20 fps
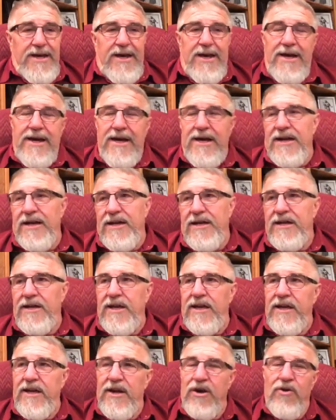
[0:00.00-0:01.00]
Uh,
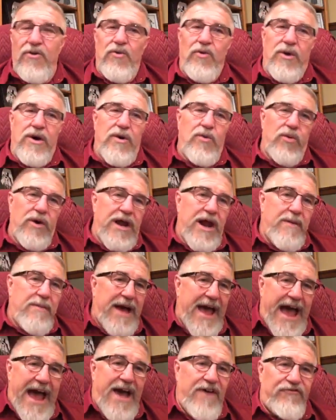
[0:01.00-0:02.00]
you know, what I'm
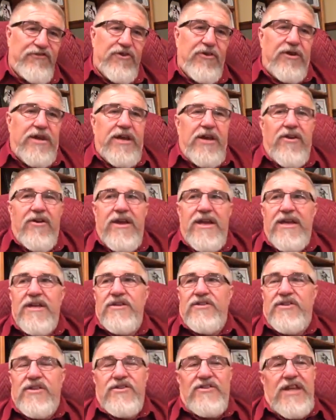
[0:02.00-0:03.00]
after here
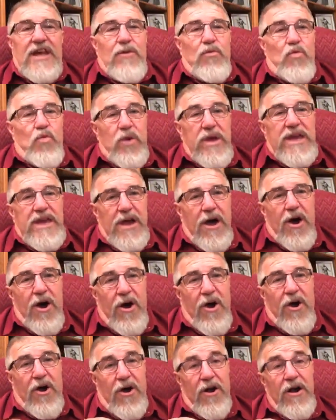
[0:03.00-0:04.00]
is, is that we
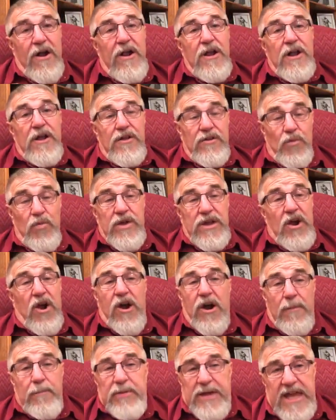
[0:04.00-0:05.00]
are we
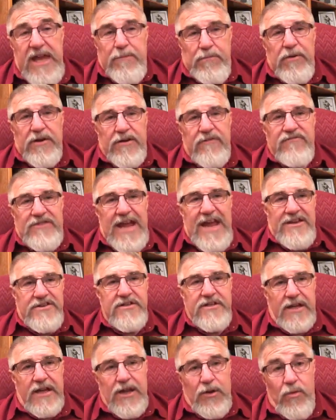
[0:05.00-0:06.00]
are a people of
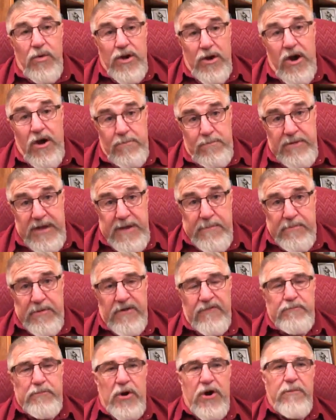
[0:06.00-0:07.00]
destiny. We are a people
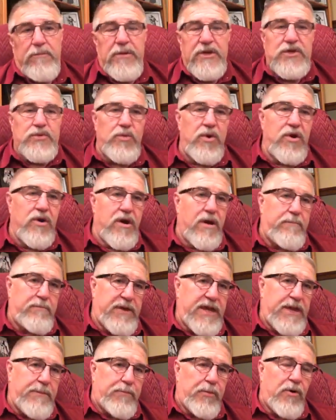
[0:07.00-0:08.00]
of purpose. We are a
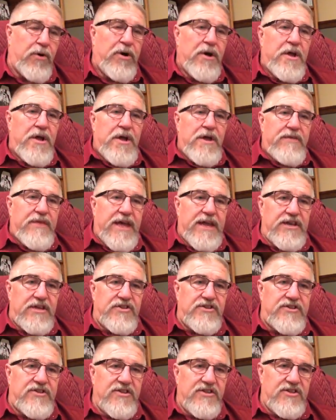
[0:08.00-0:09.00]
people that
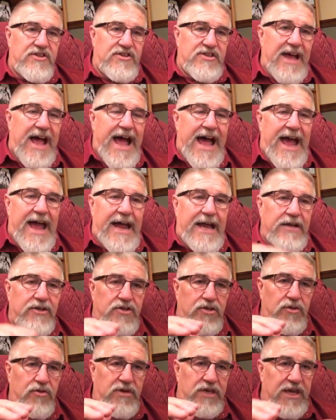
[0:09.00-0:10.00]
is designed
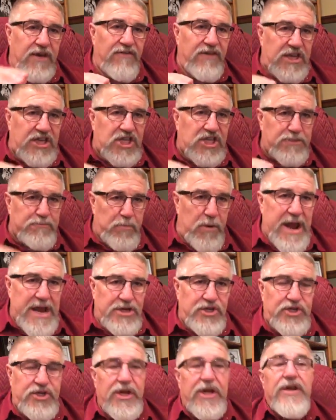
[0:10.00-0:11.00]
to give
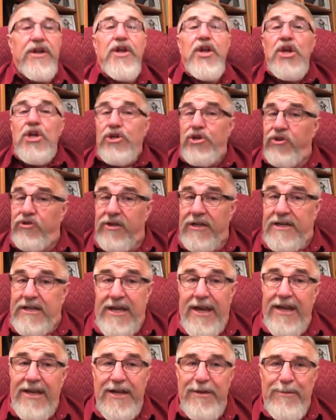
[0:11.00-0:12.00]
expression to the
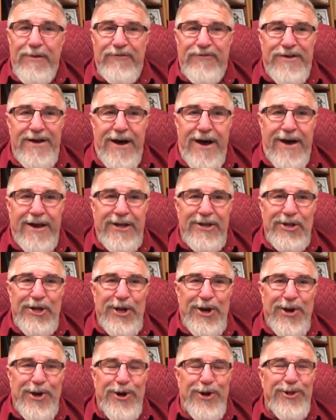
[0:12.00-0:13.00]
kingdom of God in
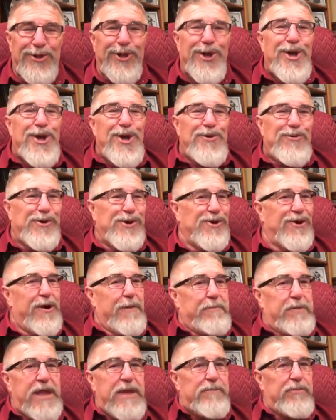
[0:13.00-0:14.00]
the earth. We are a
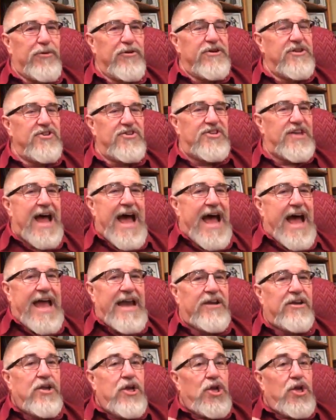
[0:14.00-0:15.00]
people
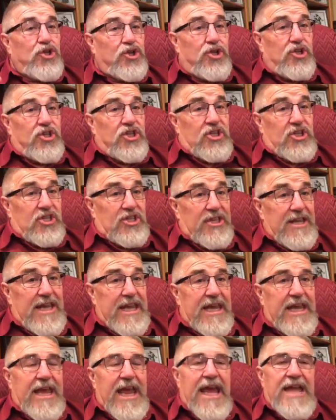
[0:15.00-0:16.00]
designed to
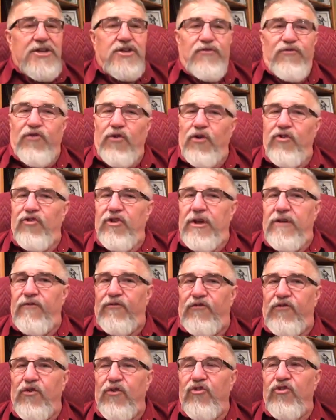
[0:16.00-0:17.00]
see for the
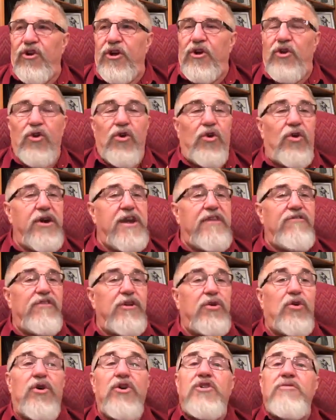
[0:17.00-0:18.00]
for the glory of the
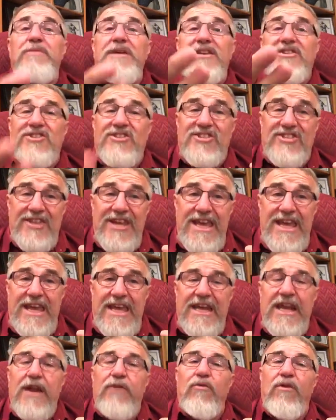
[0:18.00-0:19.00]
Lord to be
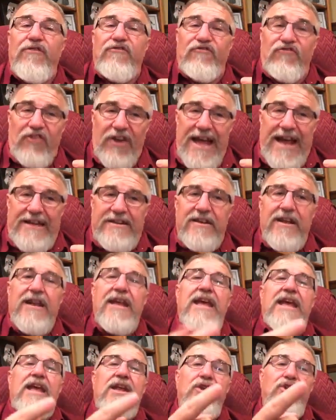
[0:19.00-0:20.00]
seen and reflected
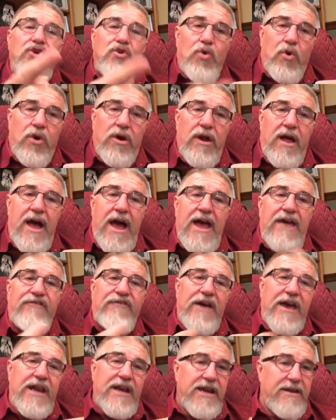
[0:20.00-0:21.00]
in your life
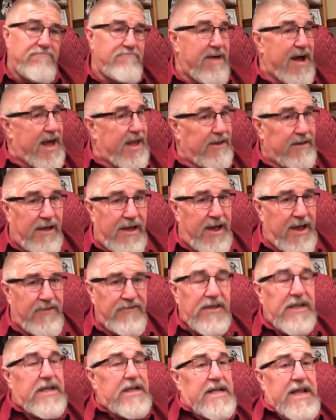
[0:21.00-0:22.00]
and in my life.
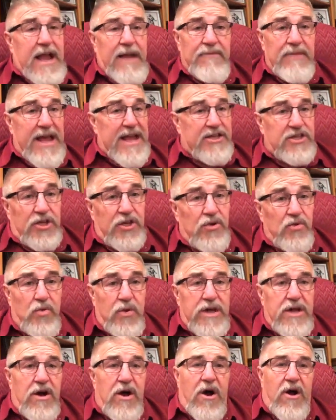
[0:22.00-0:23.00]
And that's who
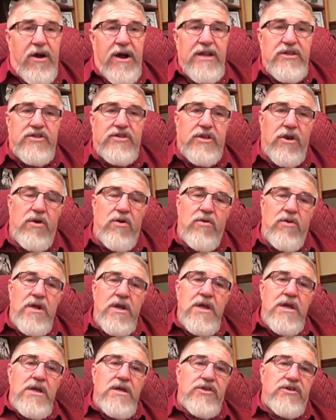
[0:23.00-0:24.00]
we are. And so
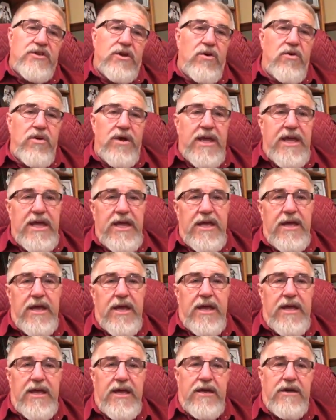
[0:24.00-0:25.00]
so he
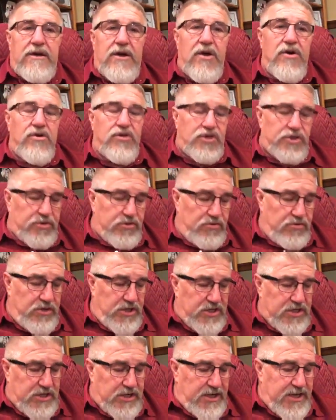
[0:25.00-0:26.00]
he goes through
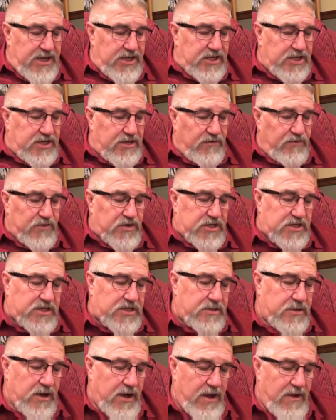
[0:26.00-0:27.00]
this list of
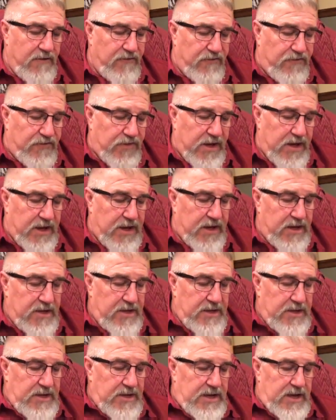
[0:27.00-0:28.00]
of uh,
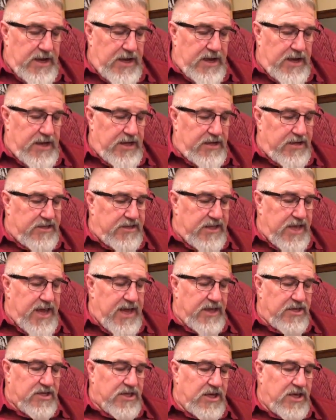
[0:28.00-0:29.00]
uh, uh,
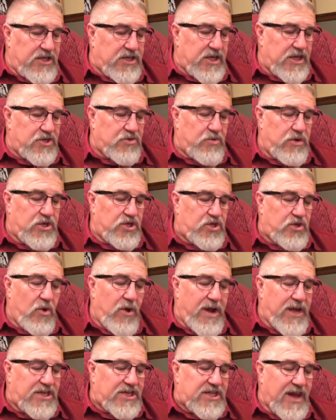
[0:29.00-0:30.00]
things and he says,
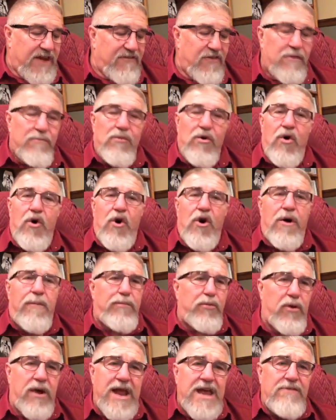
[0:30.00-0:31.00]
Rejoice evermore,
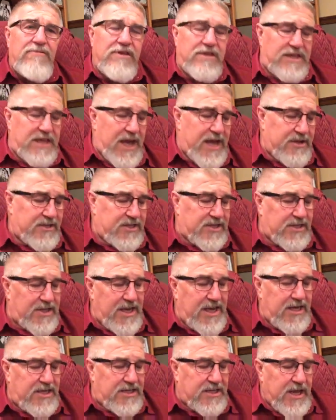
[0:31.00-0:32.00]
pray without
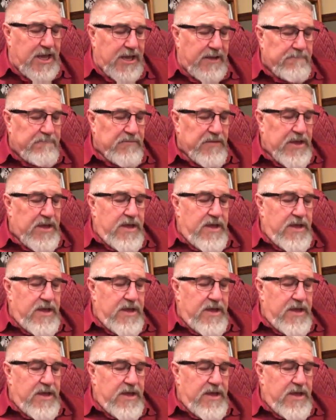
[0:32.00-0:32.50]
ceasing.